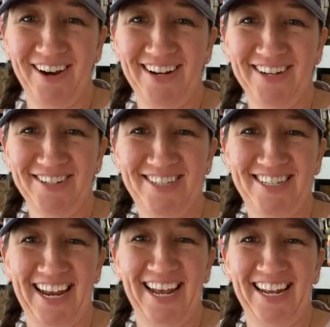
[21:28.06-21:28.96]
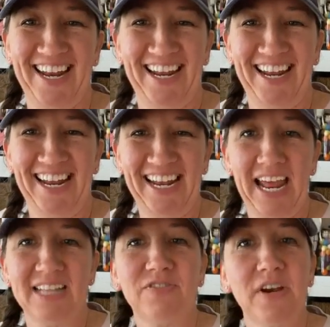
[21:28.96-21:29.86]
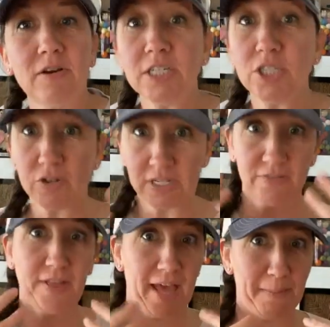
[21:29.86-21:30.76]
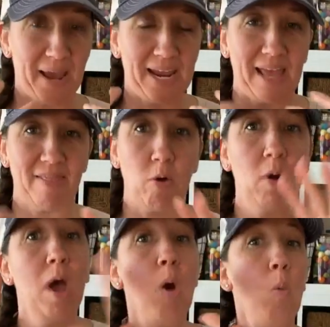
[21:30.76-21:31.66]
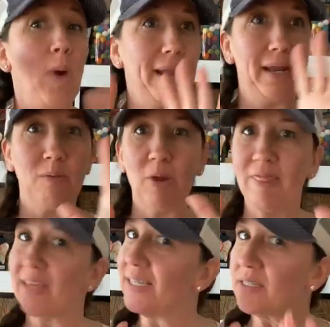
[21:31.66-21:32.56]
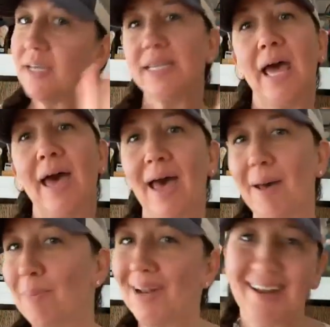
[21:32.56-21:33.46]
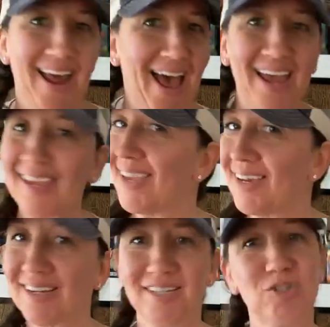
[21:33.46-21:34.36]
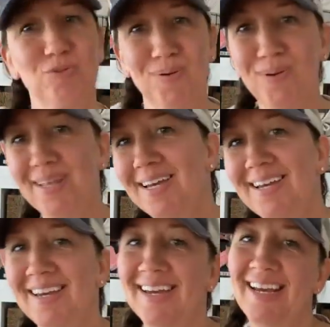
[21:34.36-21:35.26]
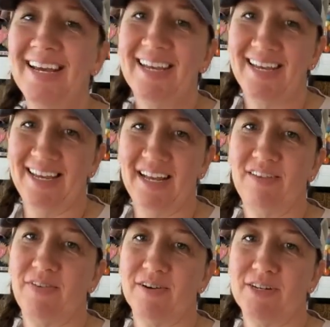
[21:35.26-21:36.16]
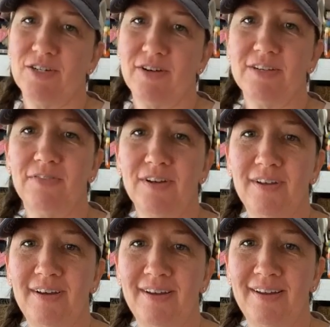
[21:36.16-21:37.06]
understanding. it's very stressful on my end, though. When, when things like that happen and I can't control it, it's very stressful.